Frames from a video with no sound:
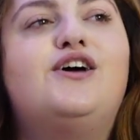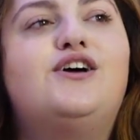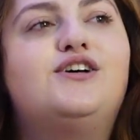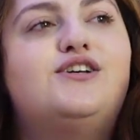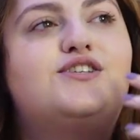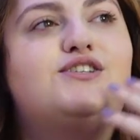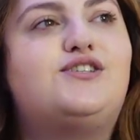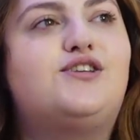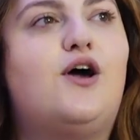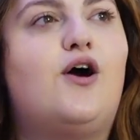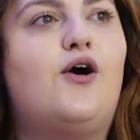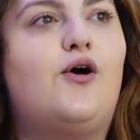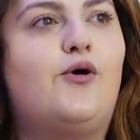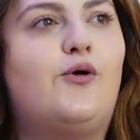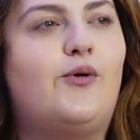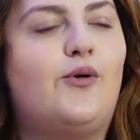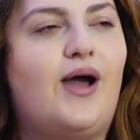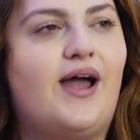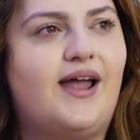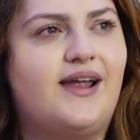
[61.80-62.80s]

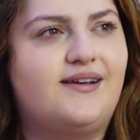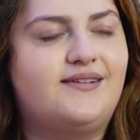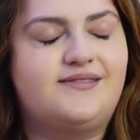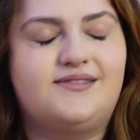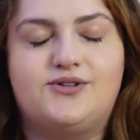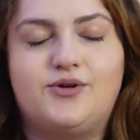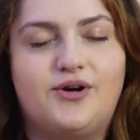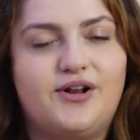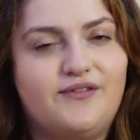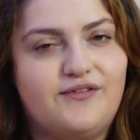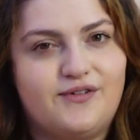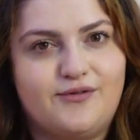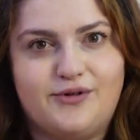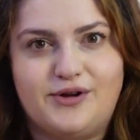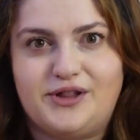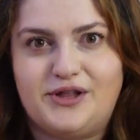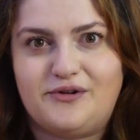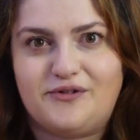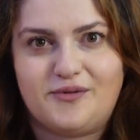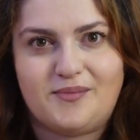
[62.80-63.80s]
So I don't even
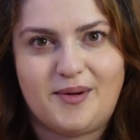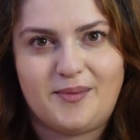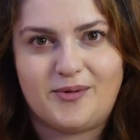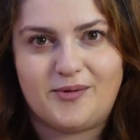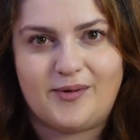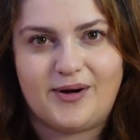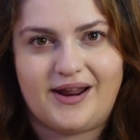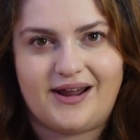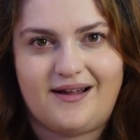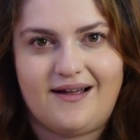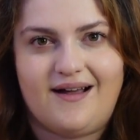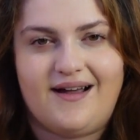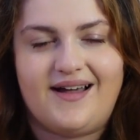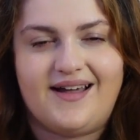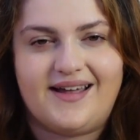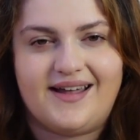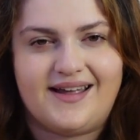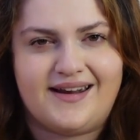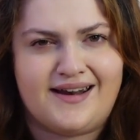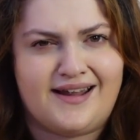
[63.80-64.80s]
really remember what I
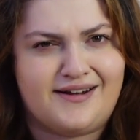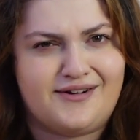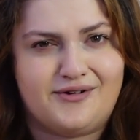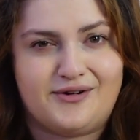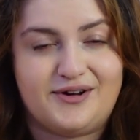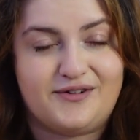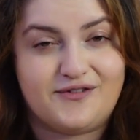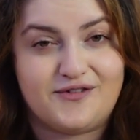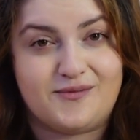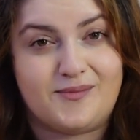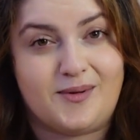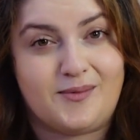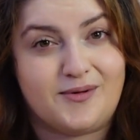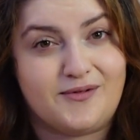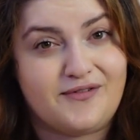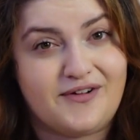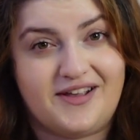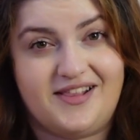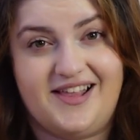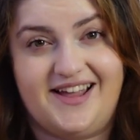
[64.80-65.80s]
got, and I don't even remember
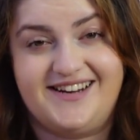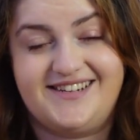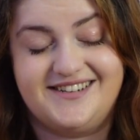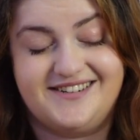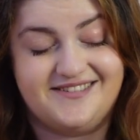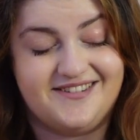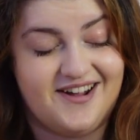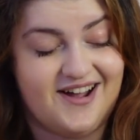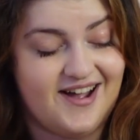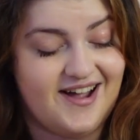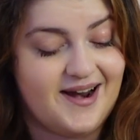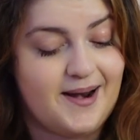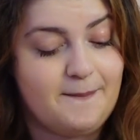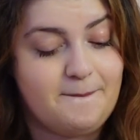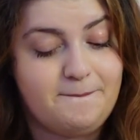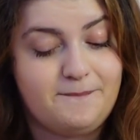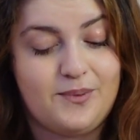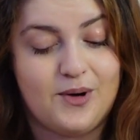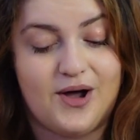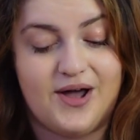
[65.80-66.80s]
if I liked it or not,
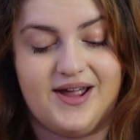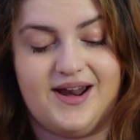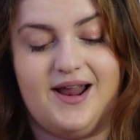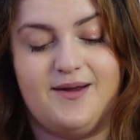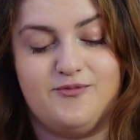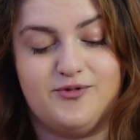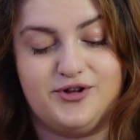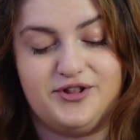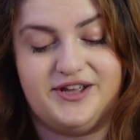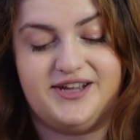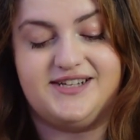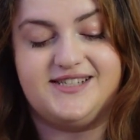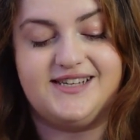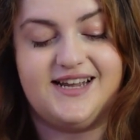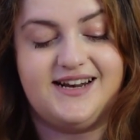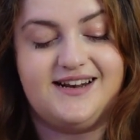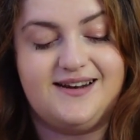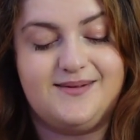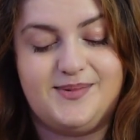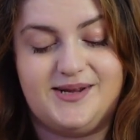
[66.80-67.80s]
but I'm really
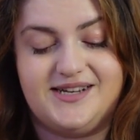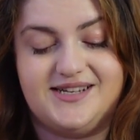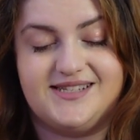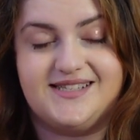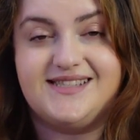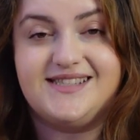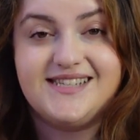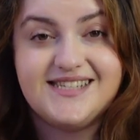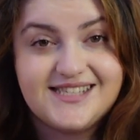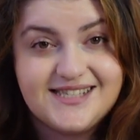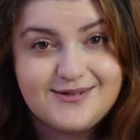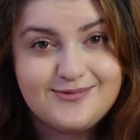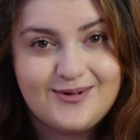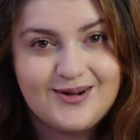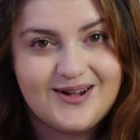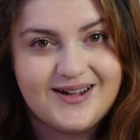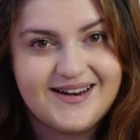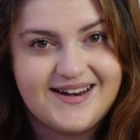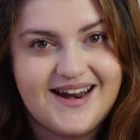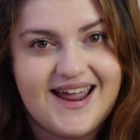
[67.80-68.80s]
excited because this
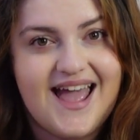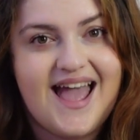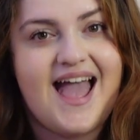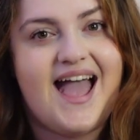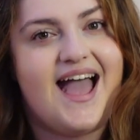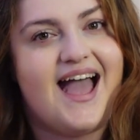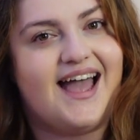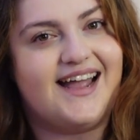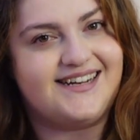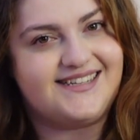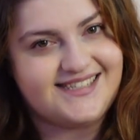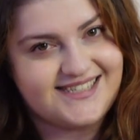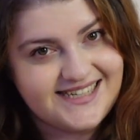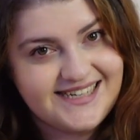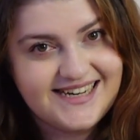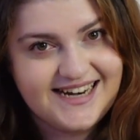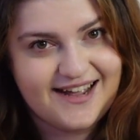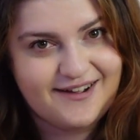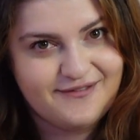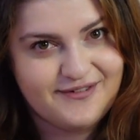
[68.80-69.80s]
one, I
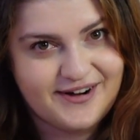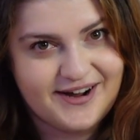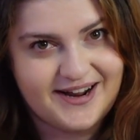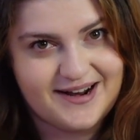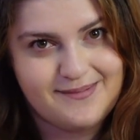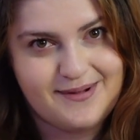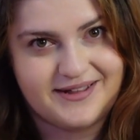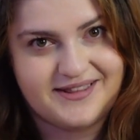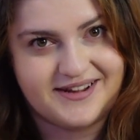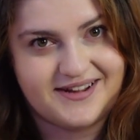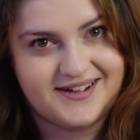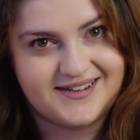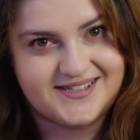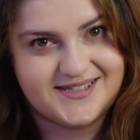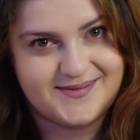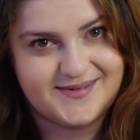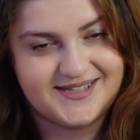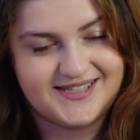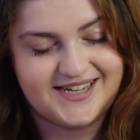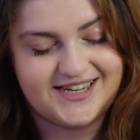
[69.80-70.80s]
did not forget about the
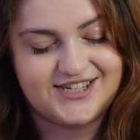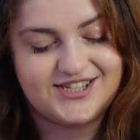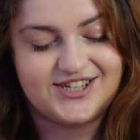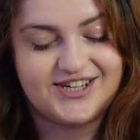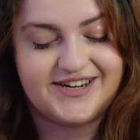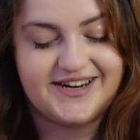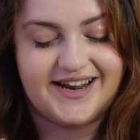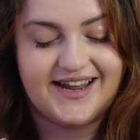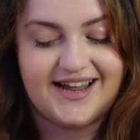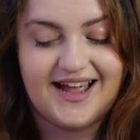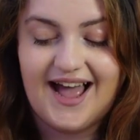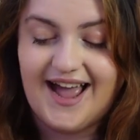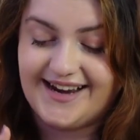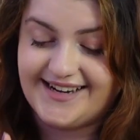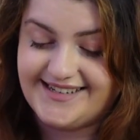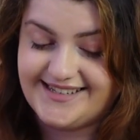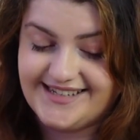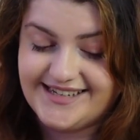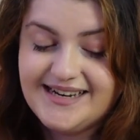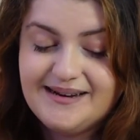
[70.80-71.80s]
customization. I
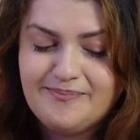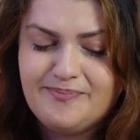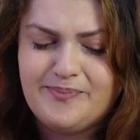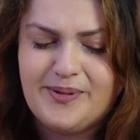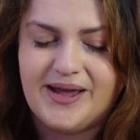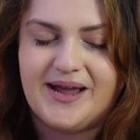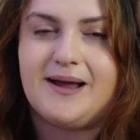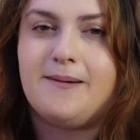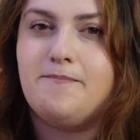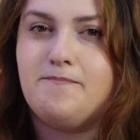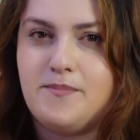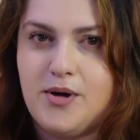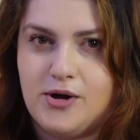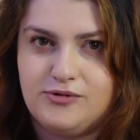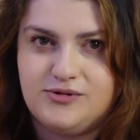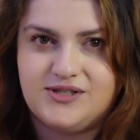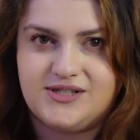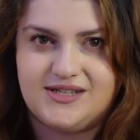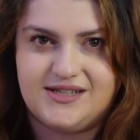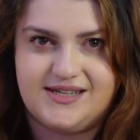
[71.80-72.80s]
did pick
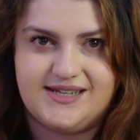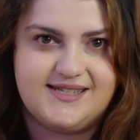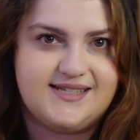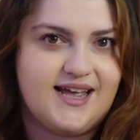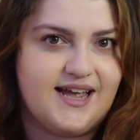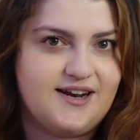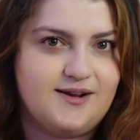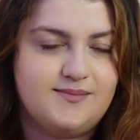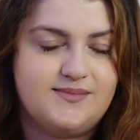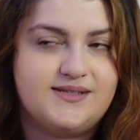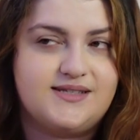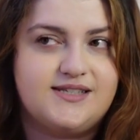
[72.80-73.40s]
most of these items.